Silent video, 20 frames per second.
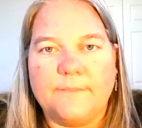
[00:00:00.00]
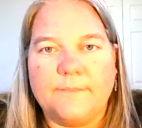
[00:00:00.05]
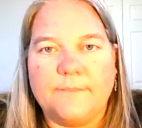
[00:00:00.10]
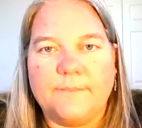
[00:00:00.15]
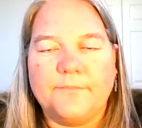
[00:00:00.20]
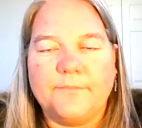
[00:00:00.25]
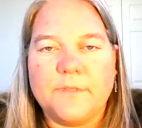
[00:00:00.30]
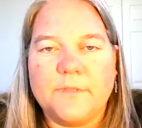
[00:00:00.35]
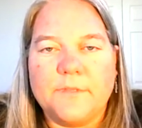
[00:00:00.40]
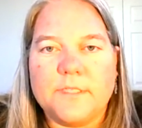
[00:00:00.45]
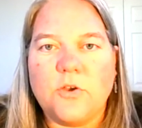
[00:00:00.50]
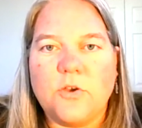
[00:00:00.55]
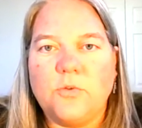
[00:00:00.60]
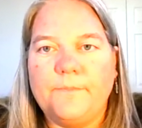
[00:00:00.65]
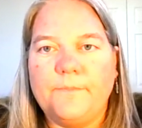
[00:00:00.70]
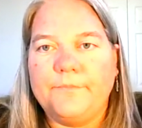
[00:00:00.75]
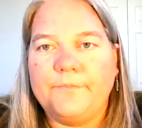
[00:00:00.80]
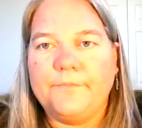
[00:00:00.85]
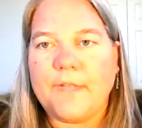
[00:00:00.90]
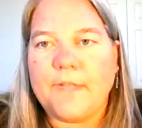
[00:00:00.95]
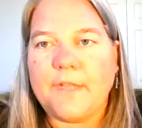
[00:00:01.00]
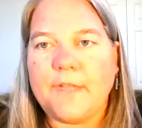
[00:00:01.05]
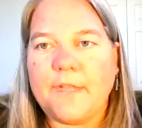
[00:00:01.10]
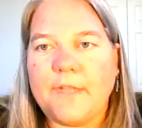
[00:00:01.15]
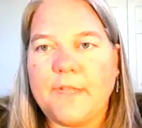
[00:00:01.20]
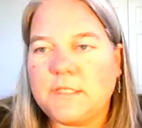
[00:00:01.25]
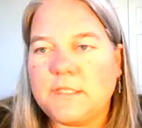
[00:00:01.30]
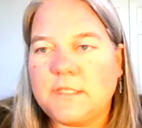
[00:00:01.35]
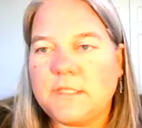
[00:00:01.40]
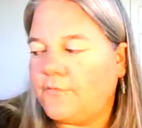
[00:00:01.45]
So that's the
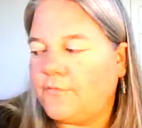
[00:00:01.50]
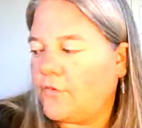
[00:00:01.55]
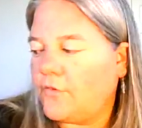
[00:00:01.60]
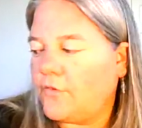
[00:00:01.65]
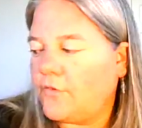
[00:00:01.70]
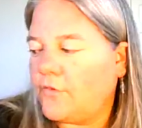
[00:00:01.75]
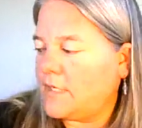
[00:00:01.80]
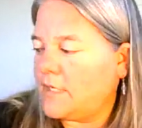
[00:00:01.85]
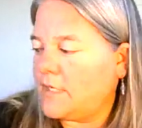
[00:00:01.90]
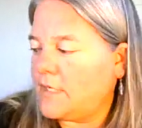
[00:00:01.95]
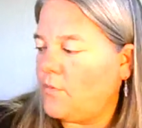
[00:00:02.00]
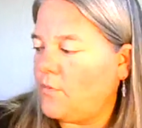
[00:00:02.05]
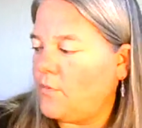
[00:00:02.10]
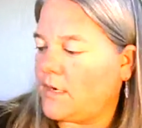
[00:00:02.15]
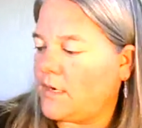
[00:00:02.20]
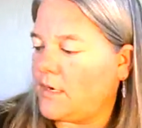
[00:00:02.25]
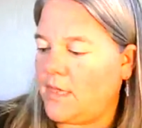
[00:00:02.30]
first thing I recommend,